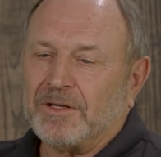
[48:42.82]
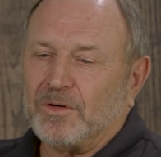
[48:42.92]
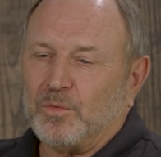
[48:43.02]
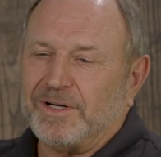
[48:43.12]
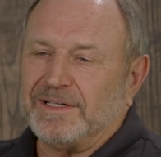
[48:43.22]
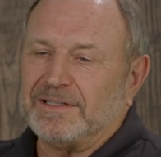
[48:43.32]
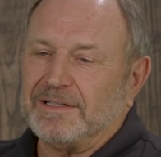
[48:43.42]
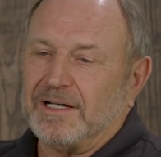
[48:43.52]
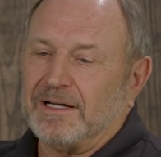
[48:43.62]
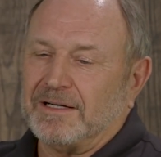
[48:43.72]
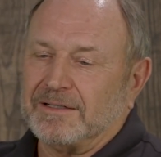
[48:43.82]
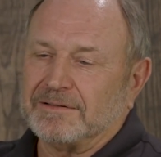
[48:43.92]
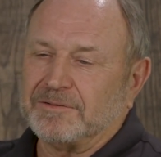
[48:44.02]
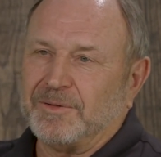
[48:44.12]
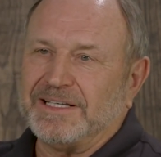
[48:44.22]
We
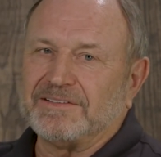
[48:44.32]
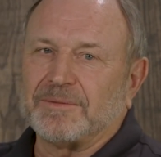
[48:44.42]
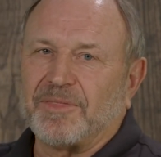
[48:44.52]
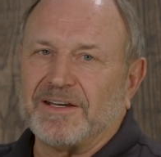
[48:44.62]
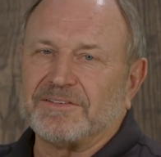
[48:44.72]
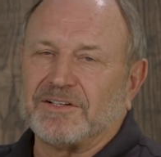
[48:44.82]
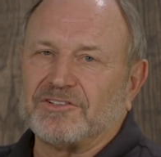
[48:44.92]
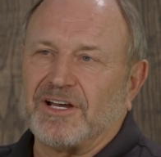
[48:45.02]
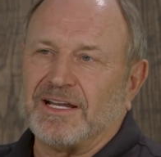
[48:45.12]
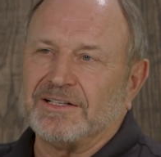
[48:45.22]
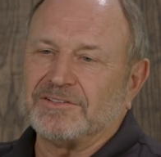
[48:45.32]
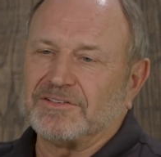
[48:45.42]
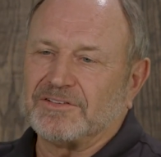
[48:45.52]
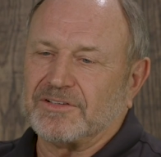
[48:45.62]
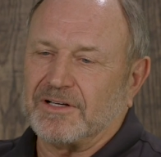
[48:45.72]
need some things to
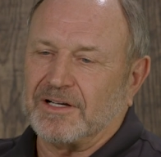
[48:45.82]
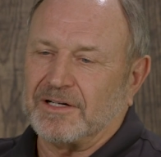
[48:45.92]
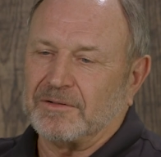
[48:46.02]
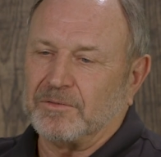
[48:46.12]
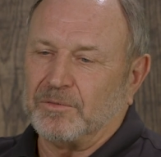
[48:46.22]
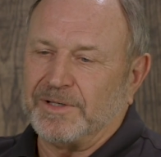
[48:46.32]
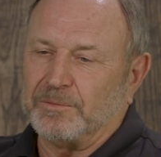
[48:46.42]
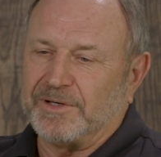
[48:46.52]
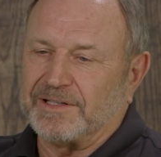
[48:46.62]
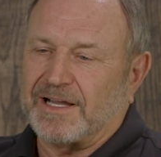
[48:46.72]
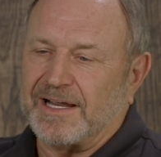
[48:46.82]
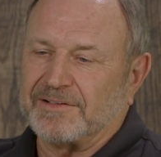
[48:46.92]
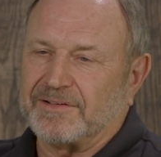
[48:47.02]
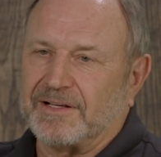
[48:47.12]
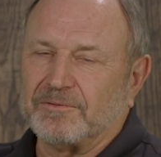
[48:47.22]
change. We
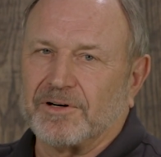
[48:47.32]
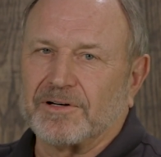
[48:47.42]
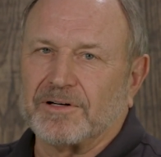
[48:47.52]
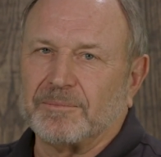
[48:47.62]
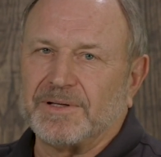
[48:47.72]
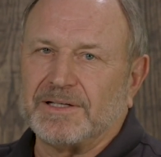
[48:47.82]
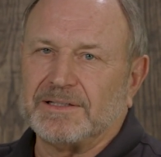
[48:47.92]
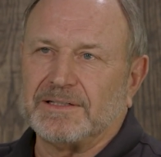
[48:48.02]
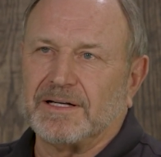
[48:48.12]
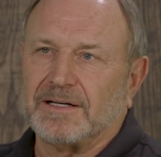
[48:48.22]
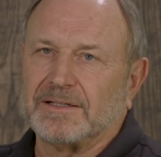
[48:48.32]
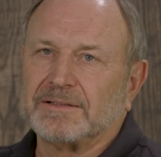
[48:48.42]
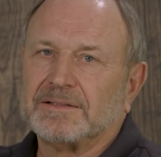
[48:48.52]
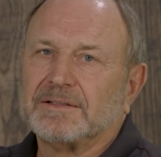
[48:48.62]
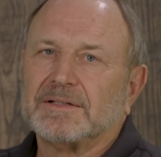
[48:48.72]
realize that we're going to be
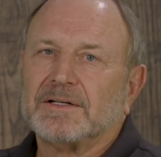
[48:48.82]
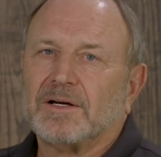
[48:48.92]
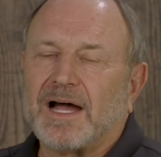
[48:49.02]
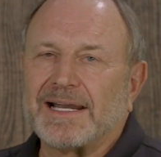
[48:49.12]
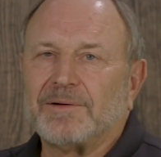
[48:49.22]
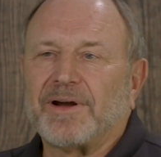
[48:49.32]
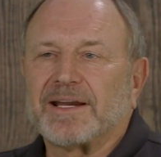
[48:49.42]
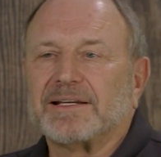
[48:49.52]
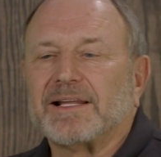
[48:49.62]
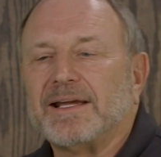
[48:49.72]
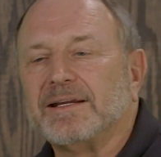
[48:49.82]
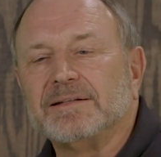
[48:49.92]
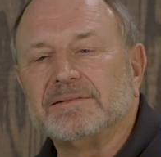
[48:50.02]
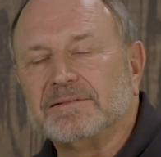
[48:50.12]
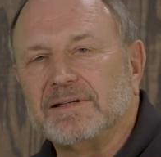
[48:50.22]
highly
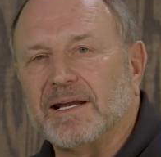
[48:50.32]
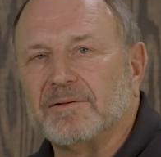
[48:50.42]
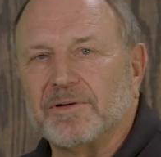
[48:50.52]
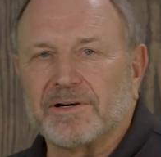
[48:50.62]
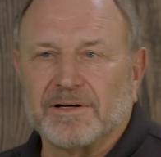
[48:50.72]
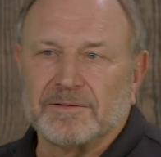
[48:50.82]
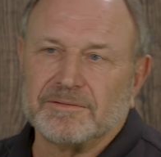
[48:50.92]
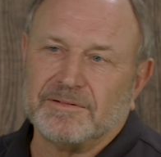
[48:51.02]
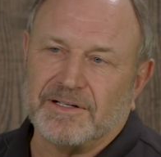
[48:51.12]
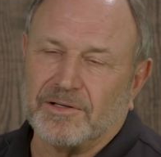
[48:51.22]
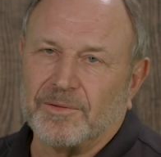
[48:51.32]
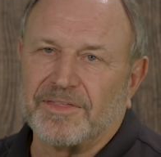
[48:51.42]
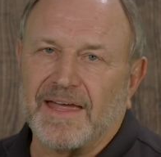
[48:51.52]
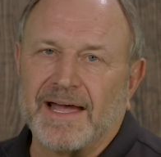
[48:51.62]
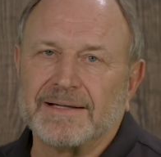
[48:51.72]
regulated, and we're going to deal with
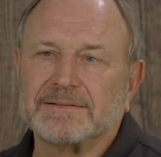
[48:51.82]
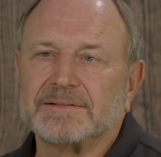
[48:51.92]
that.